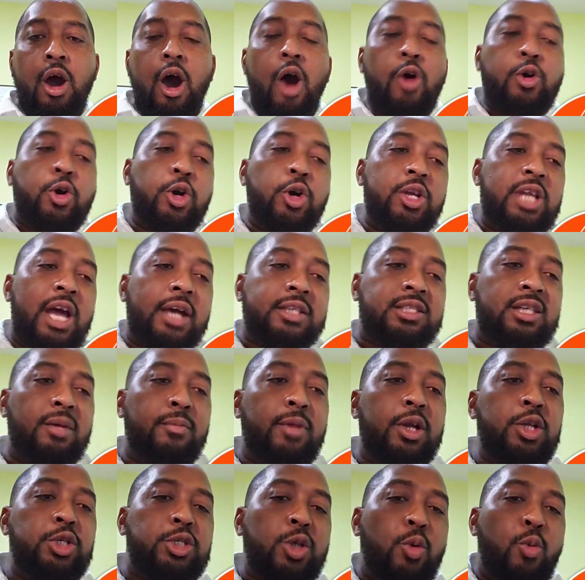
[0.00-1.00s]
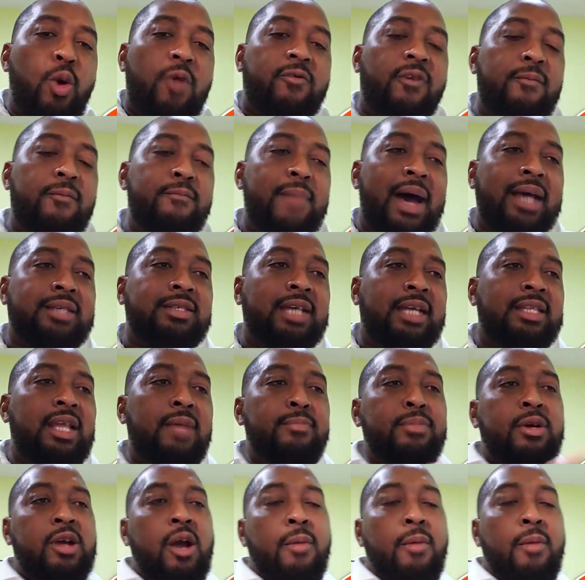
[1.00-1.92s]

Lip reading: How could you have somebody to work for Massey and then